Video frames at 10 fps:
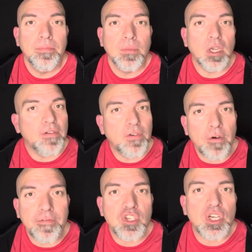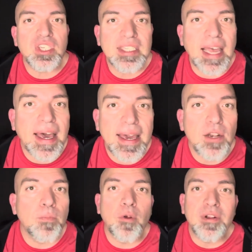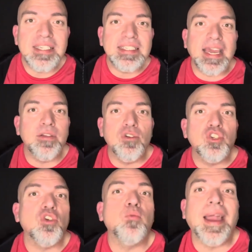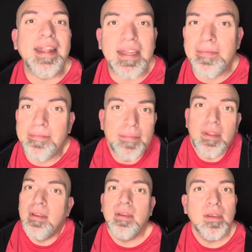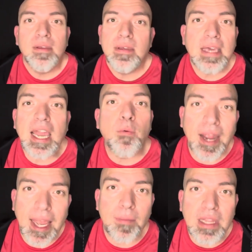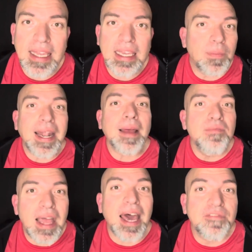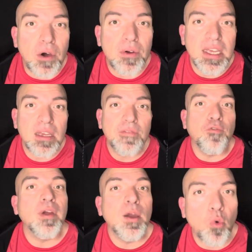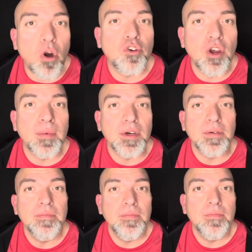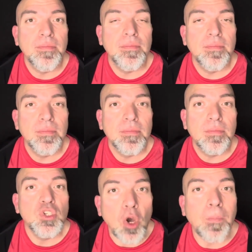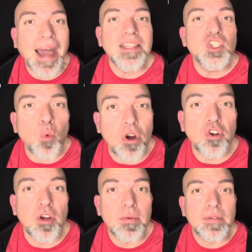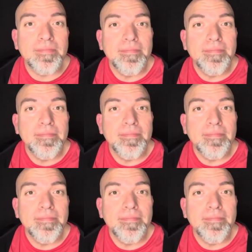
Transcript: Going to vote for Jill Stein or Bernie Sanders or write in Abraham Lincoln, but I'm not voting for a war criminal. Joe Biden's a war criminal.